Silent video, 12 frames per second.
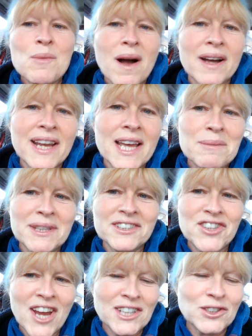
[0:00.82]
my name is
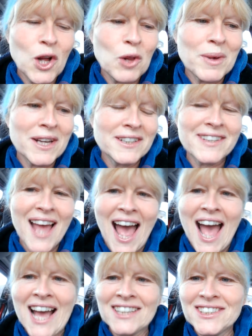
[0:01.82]
Jane Talbot,
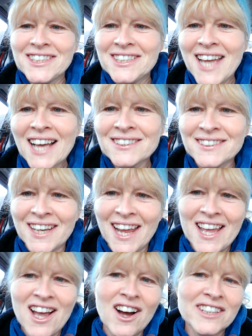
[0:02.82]
and
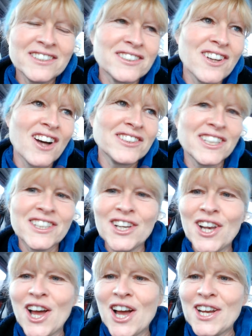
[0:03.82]
yesterday I started
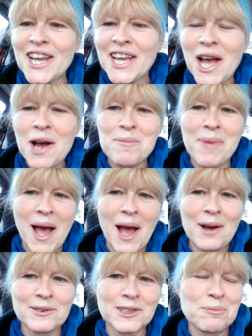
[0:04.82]
learning
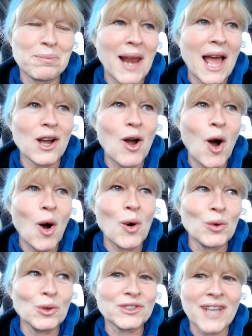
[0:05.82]
about black
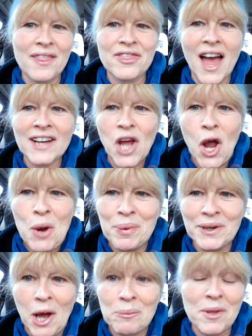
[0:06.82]
holes, and that
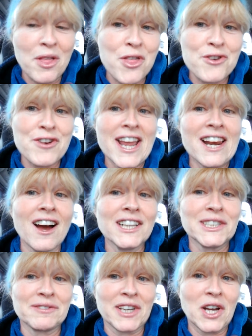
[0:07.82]
opened up 3
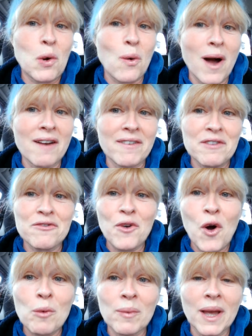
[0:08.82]
lines of inquiry
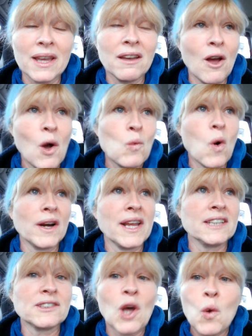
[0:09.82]
for me. One
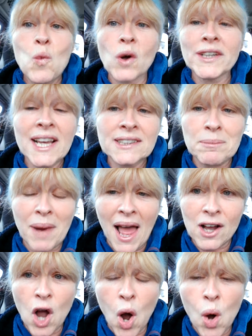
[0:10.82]
is, what is a
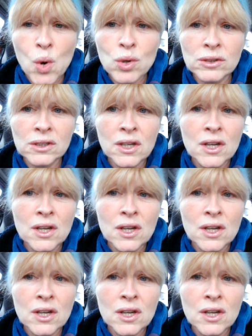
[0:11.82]
black hole?